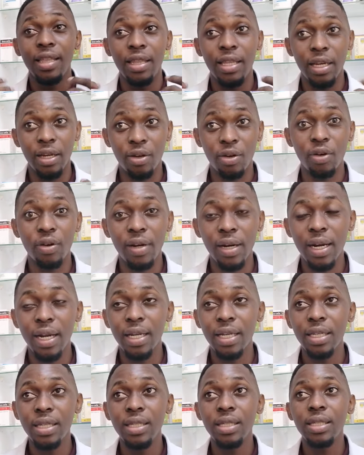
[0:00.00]
the cholera
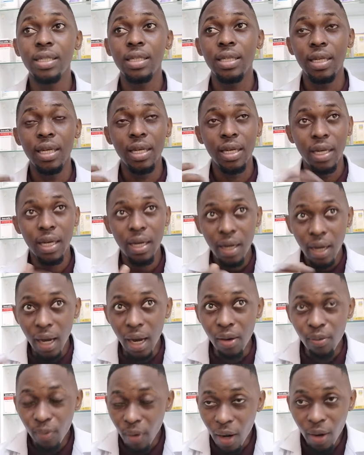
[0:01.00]
is
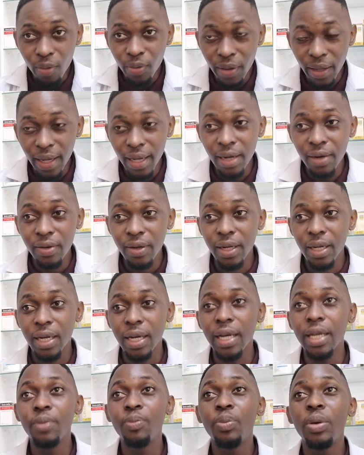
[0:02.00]
around the area,
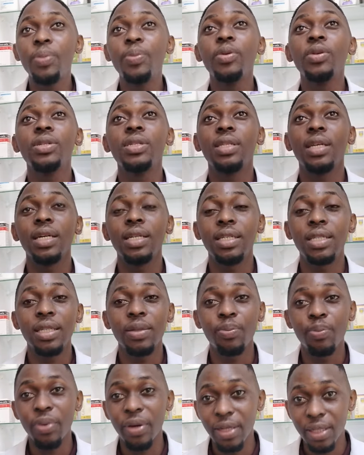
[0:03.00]
and people start
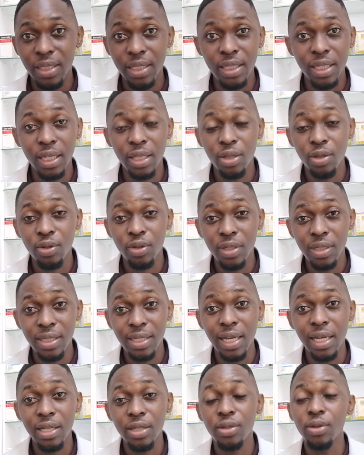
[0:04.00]
practicing those
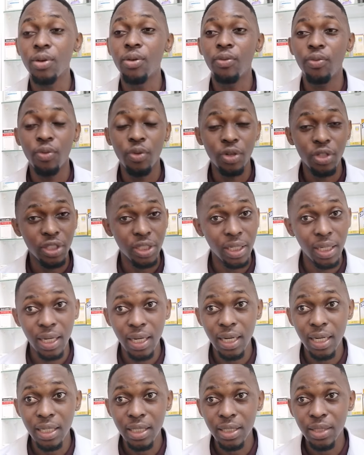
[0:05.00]
signs of washing
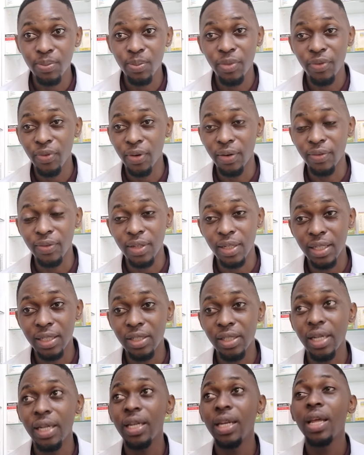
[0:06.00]
hands before, after the
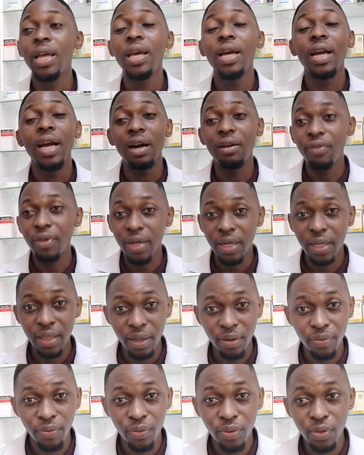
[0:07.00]
train, covering
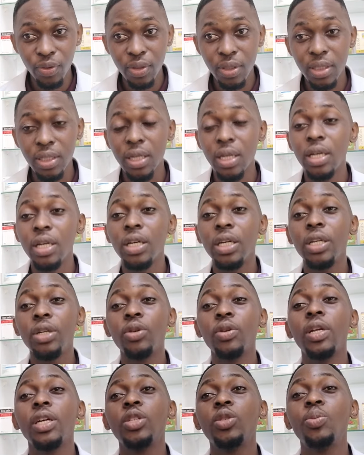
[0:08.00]
their foods, in
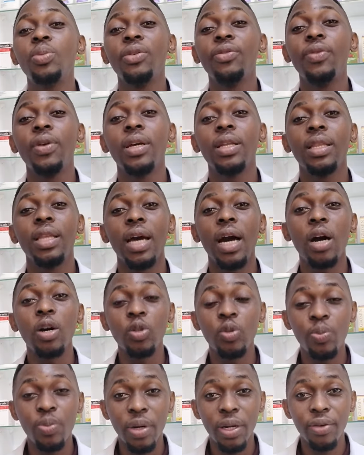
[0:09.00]
order to prevent the
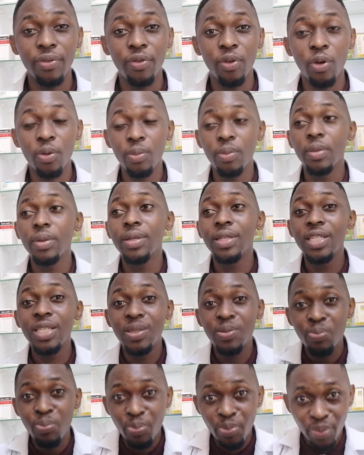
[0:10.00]
outbreak from
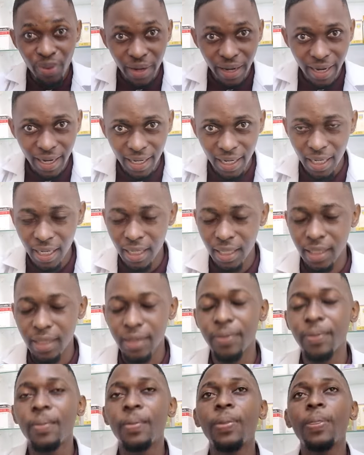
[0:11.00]
spreading.
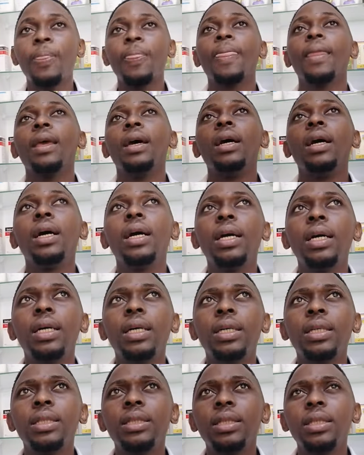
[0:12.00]

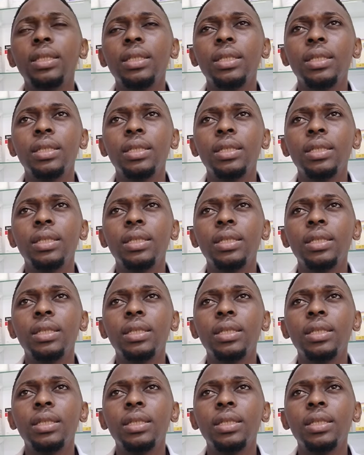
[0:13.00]
And